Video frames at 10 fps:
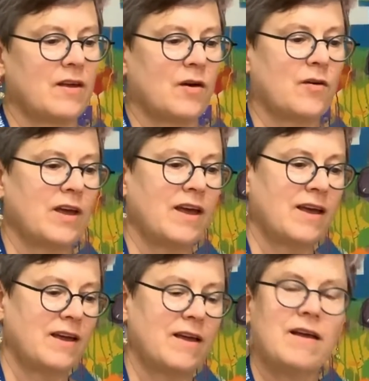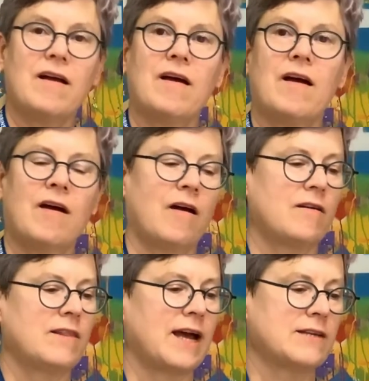Okay, our
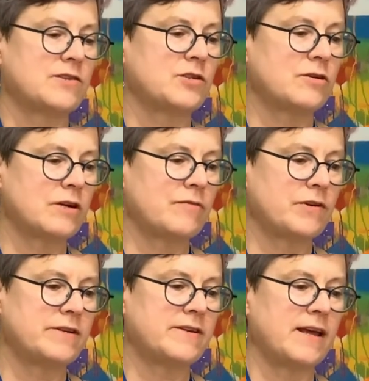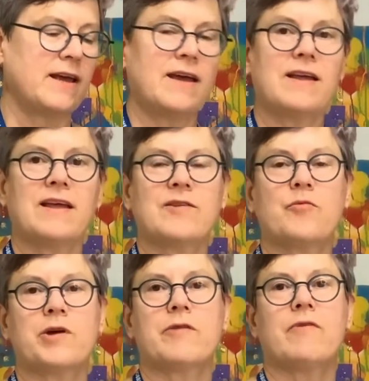last story for today is
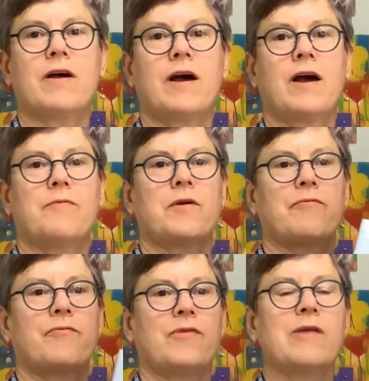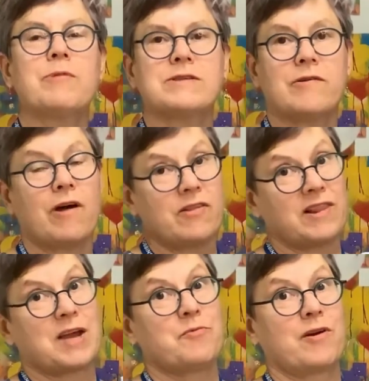one of the favorites of all the
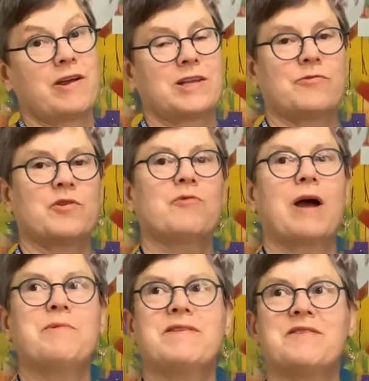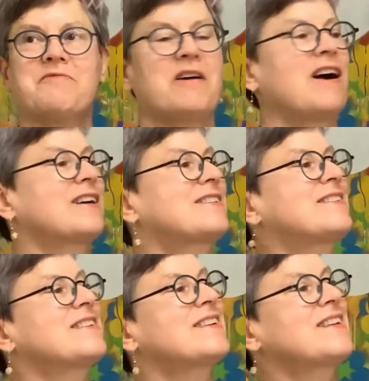librarians for the Robins and Fox.
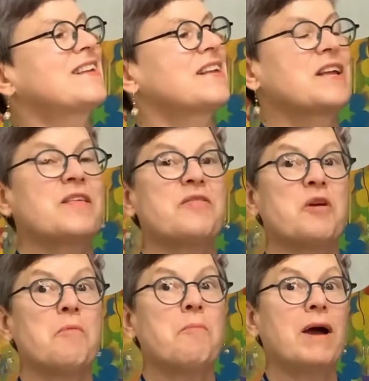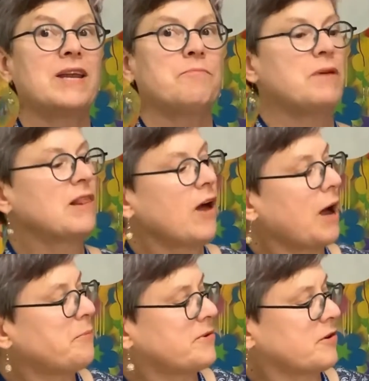There Might Be
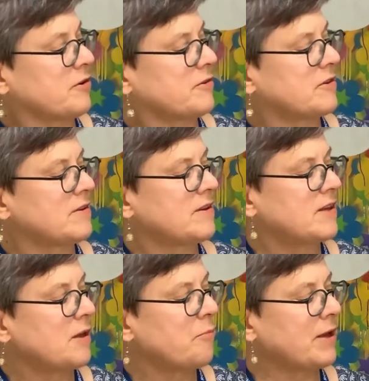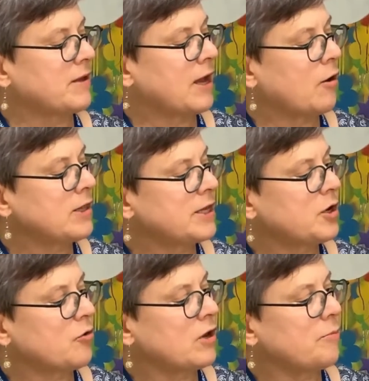Lobsters by Carolyn
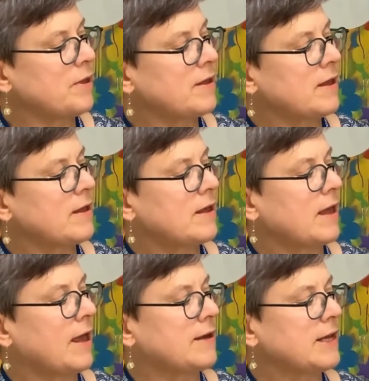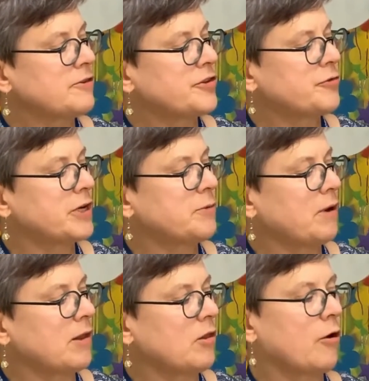Creamy and illustrated
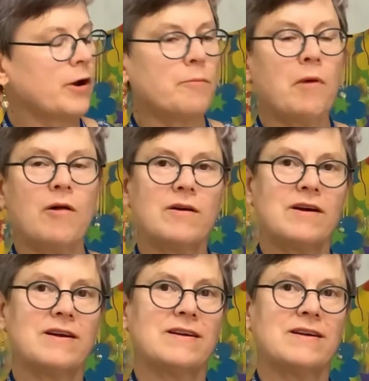by Lauren Mulk.